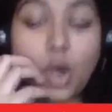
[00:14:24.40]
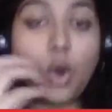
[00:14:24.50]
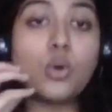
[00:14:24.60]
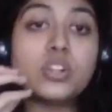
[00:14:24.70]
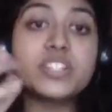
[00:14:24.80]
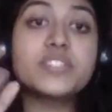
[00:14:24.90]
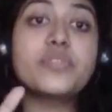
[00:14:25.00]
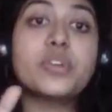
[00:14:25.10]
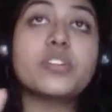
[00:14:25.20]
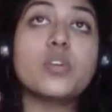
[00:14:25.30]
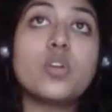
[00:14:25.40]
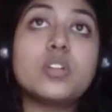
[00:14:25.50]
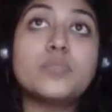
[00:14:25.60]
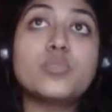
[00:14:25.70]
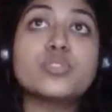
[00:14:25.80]
hold it for
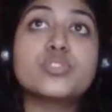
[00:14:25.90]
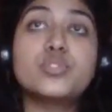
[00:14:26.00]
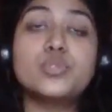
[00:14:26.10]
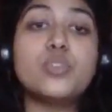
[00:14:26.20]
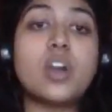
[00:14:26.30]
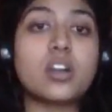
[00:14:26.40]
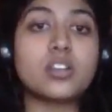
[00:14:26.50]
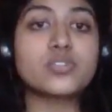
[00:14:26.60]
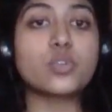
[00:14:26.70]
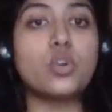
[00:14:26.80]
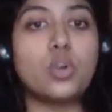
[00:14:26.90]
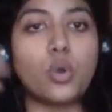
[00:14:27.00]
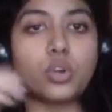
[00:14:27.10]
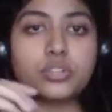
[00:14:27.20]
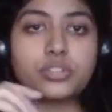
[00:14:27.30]
almost 2 hours or
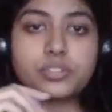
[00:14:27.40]
longer.